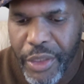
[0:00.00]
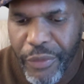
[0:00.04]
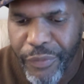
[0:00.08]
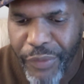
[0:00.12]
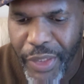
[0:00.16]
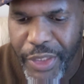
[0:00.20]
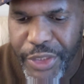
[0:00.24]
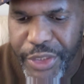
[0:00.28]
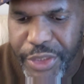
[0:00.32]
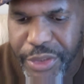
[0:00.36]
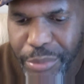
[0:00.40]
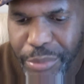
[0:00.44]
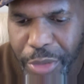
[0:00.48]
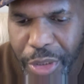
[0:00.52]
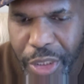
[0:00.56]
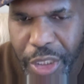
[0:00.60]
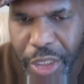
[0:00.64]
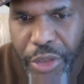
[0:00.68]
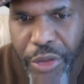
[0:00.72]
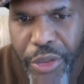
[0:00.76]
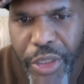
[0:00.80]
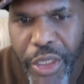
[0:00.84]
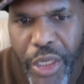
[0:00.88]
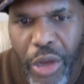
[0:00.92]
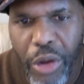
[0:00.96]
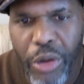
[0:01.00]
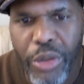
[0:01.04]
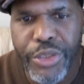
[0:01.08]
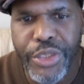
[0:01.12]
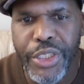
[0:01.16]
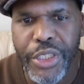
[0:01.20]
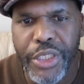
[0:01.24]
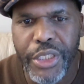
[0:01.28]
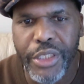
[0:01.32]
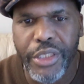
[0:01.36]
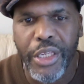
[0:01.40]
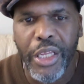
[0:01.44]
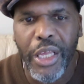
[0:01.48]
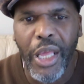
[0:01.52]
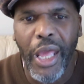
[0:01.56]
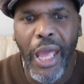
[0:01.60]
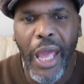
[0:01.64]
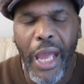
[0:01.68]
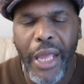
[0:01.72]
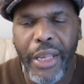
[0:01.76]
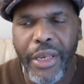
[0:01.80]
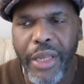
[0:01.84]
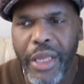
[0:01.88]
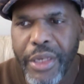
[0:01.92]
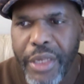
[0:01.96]
flight simulator, he goes in
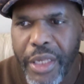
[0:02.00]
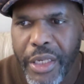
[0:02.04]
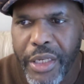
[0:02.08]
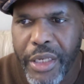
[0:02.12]
and